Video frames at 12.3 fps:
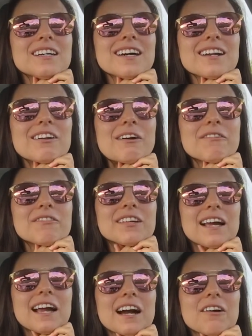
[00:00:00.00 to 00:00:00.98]
I don't know, I feel
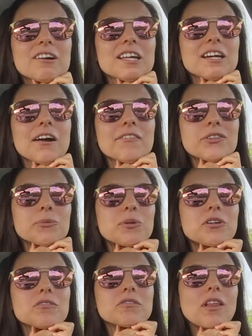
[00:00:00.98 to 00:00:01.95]
like I got really
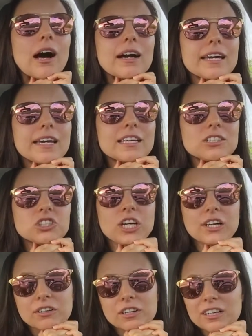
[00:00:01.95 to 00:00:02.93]
comfortable vlogging in
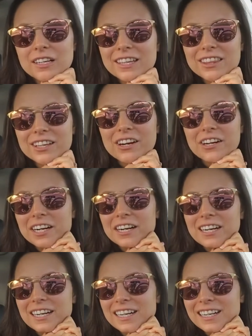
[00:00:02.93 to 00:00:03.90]
general in the
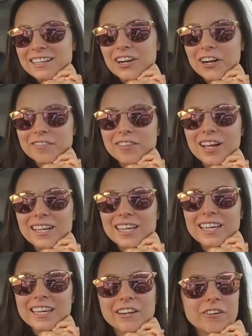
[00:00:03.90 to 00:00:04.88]
car and car
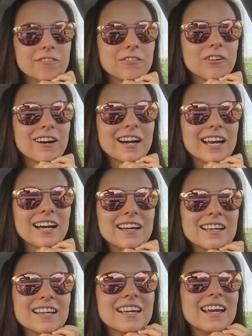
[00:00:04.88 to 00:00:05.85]
vlogging here in Florida,
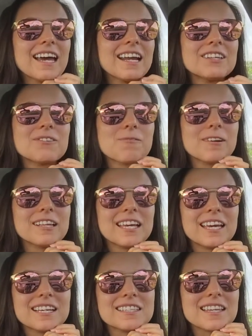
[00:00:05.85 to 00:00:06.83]
and it's
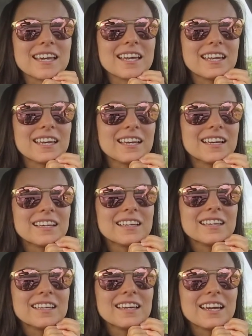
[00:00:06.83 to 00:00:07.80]
really exciting
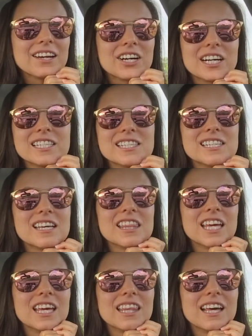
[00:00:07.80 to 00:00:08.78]
and crazy to
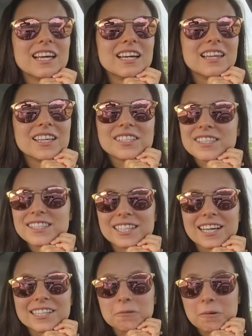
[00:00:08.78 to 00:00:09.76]
think that, like, this is the
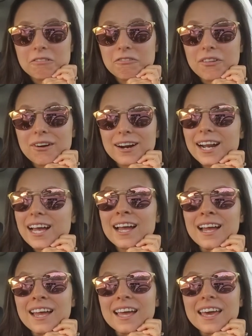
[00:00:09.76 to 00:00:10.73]
last one in Florida
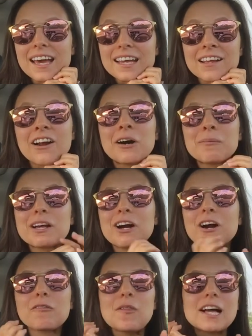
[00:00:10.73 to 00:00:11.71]
and that all my
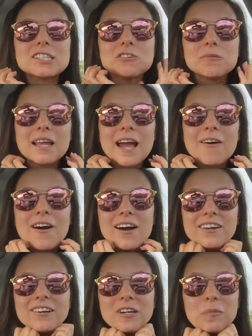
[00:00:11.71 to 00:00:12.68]
car vlogs from now
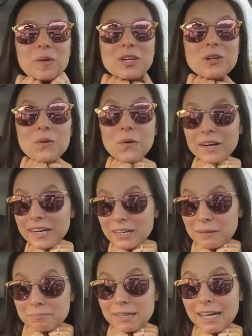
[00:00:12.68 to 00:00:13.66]
on are gonna be in New
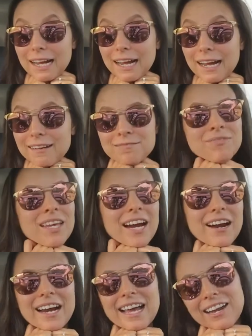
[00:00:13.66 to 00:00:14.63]
York. Bah!
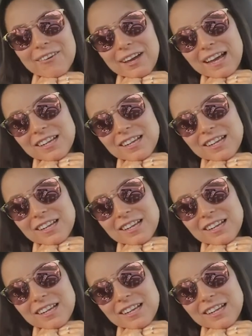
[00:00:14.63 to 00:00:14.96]
Alright, anyway,